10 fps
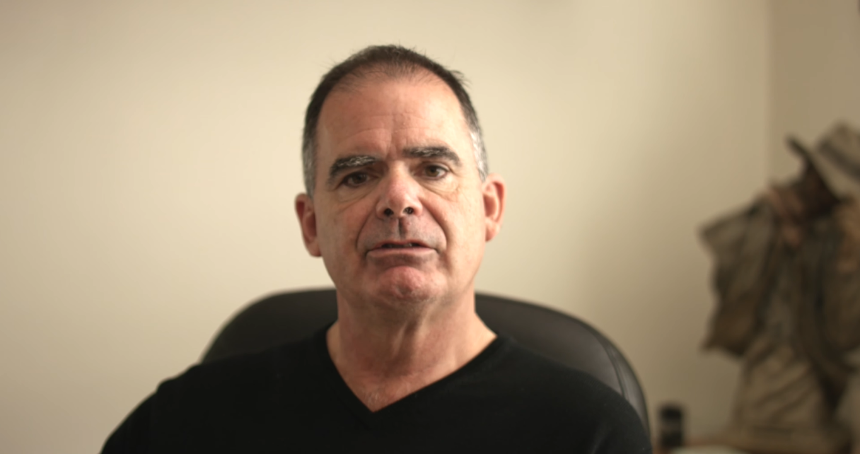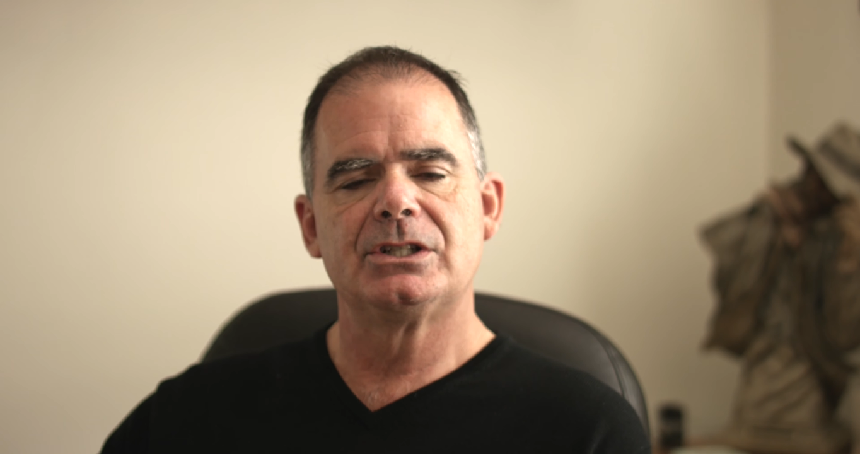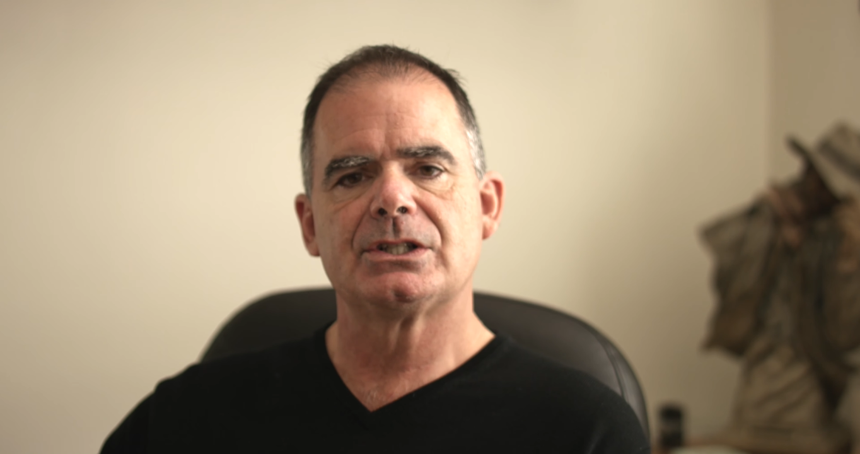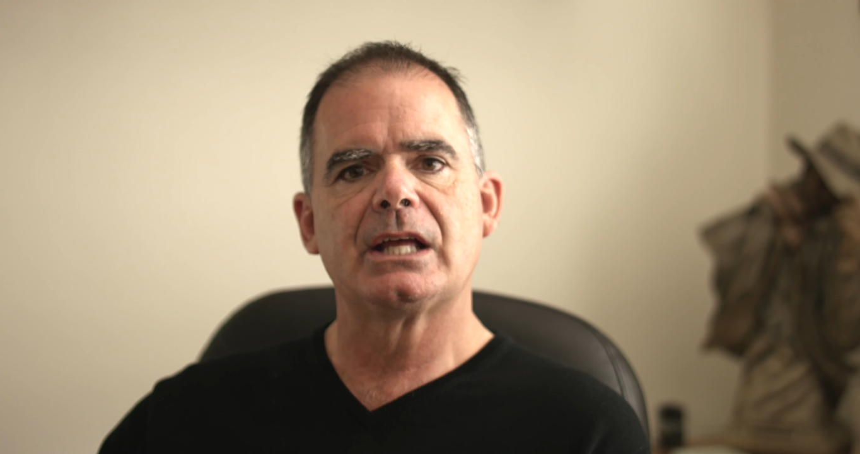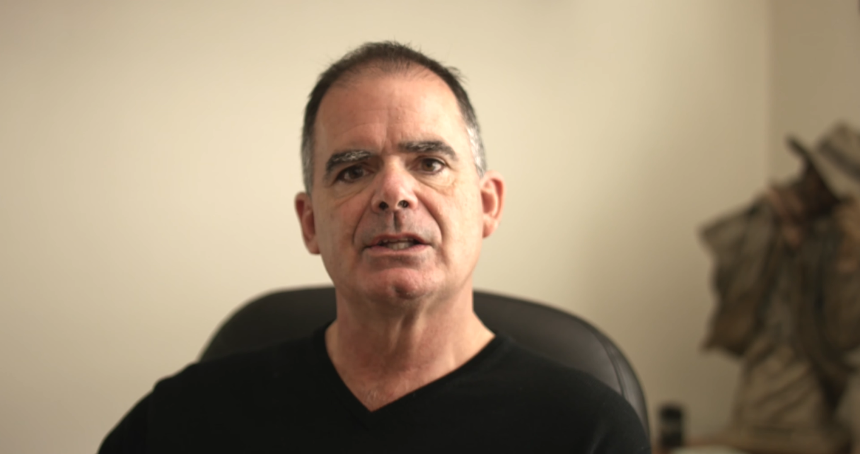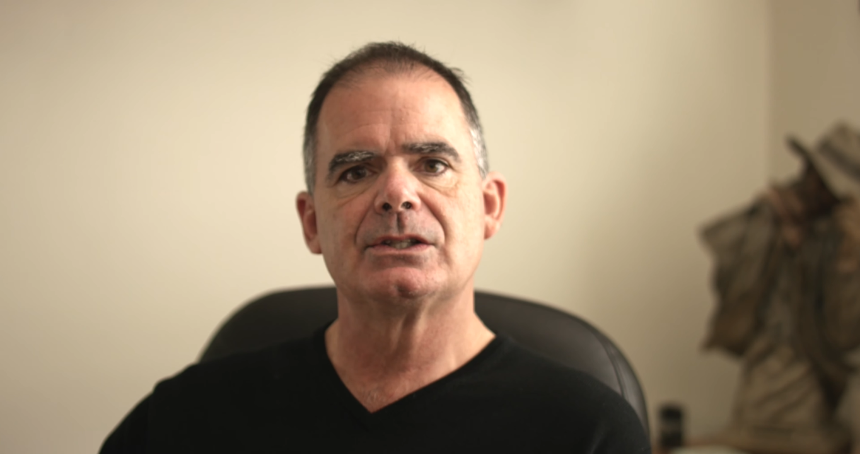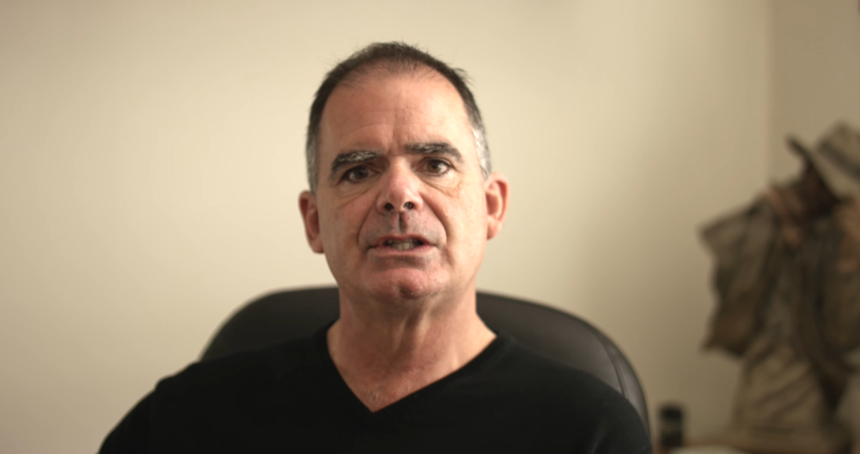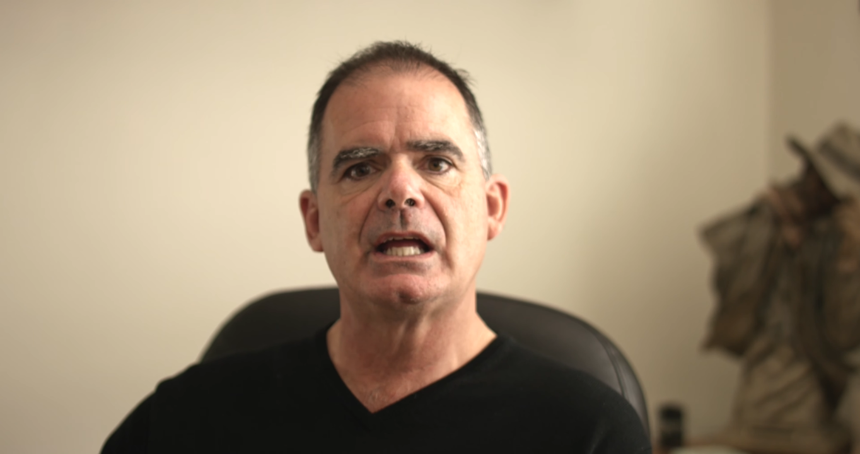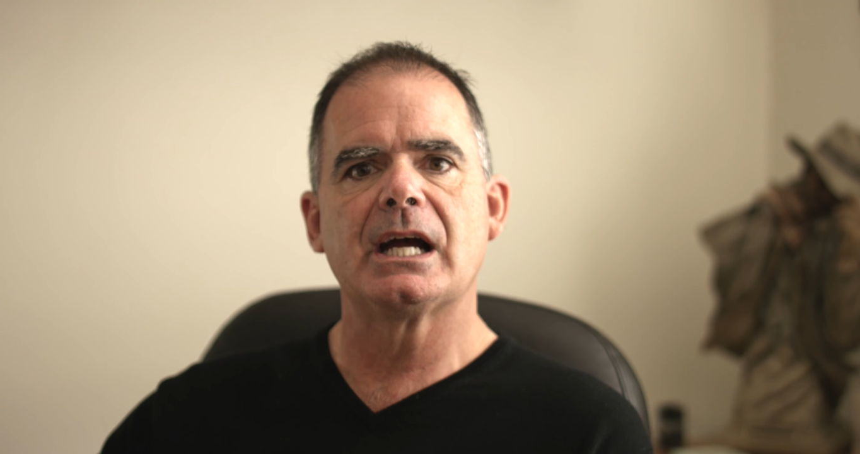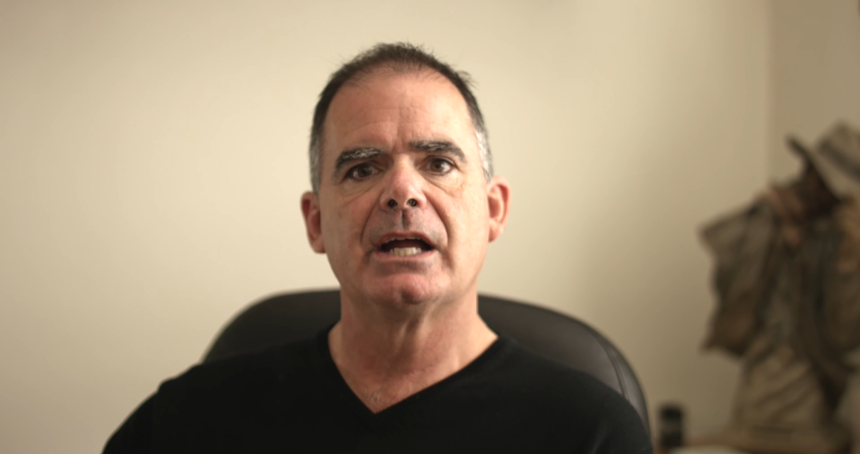and just
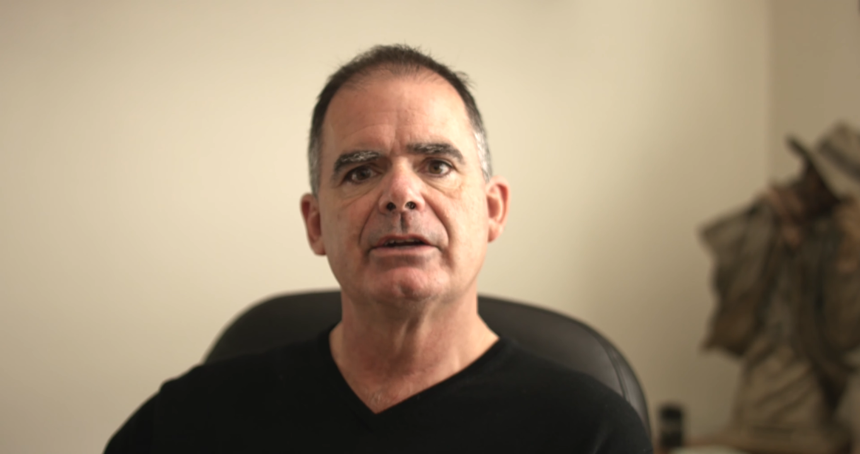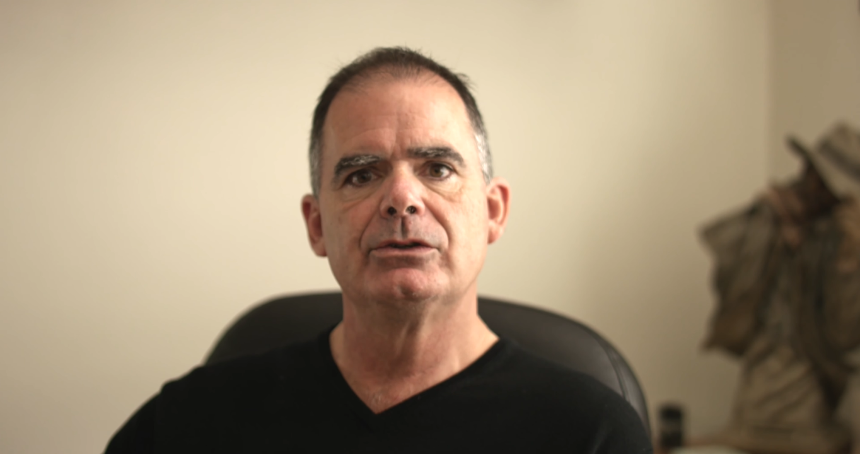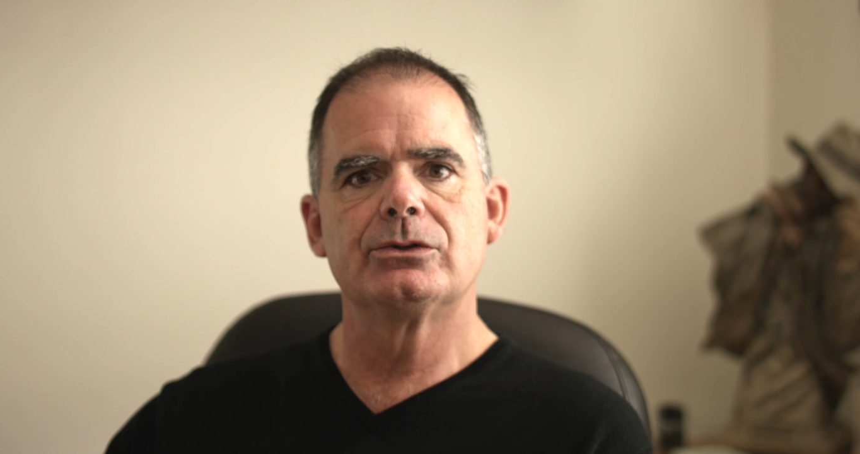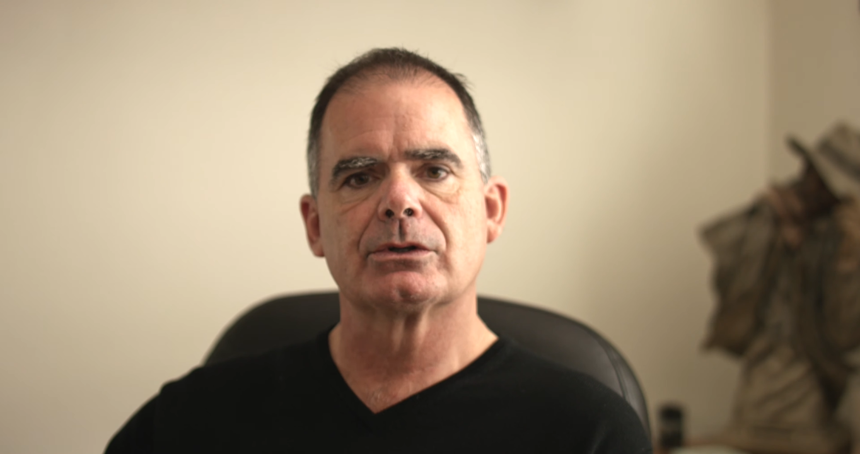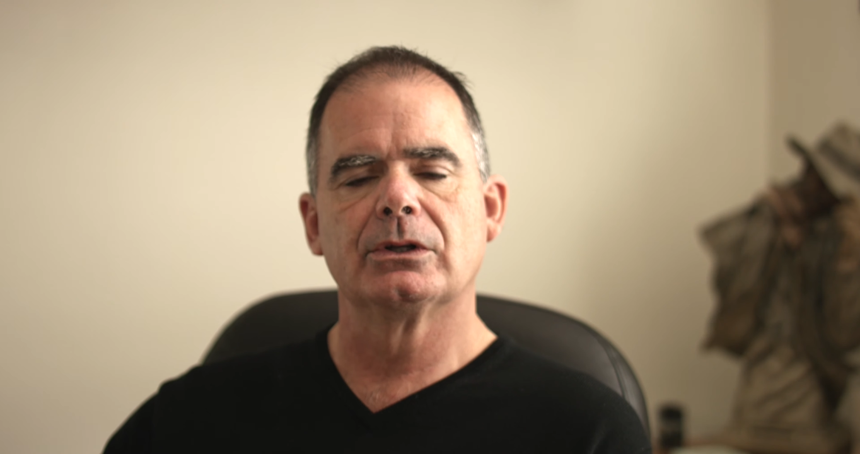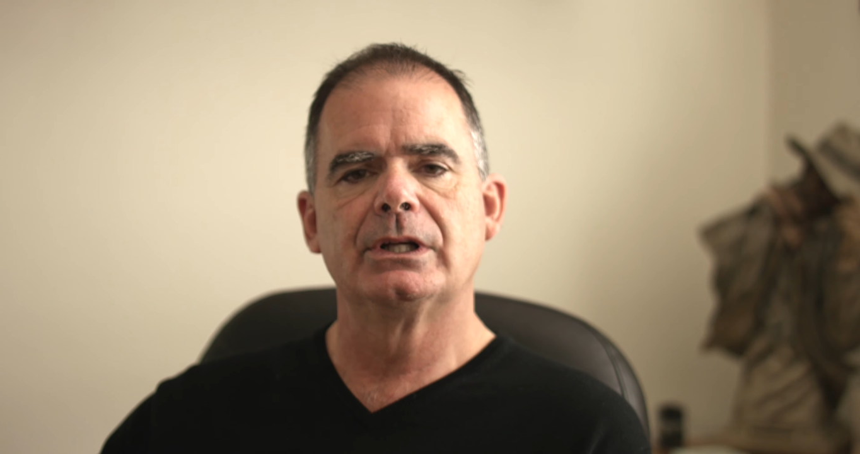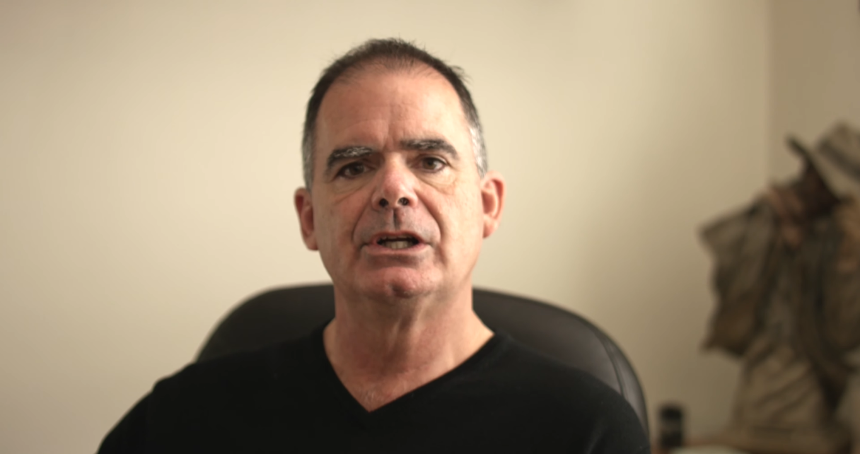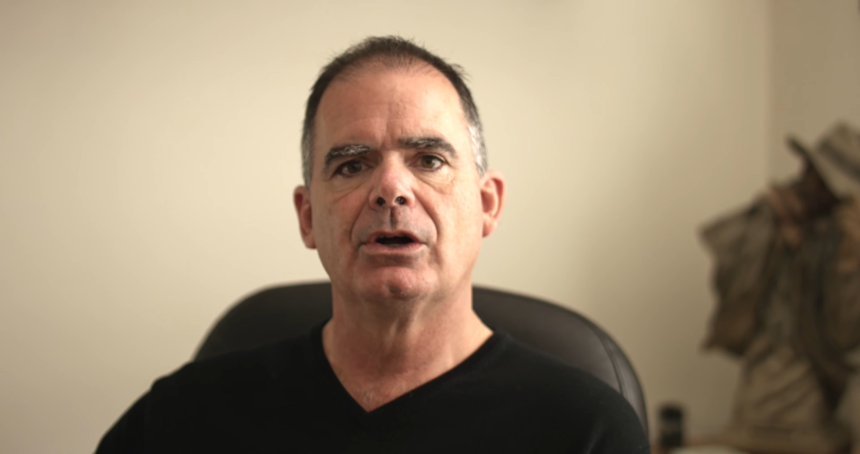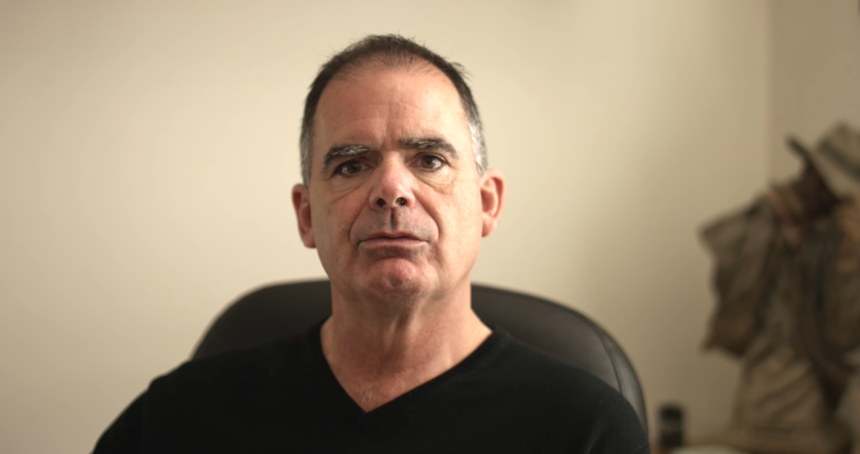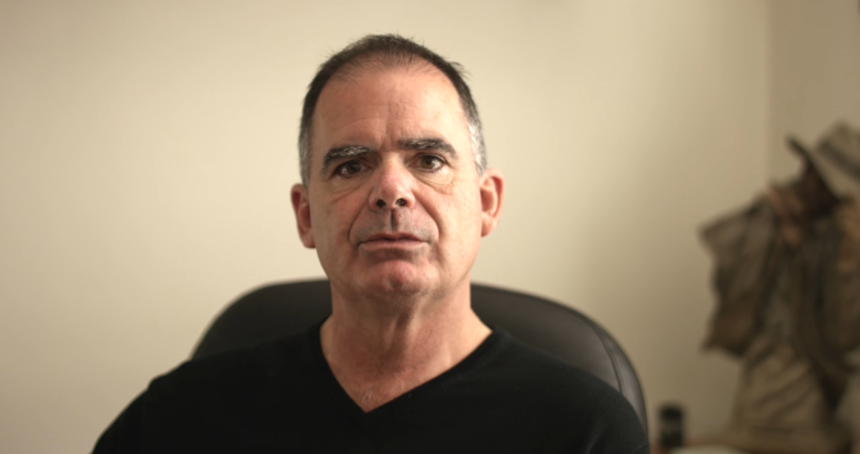stay kind of neutral and, you know,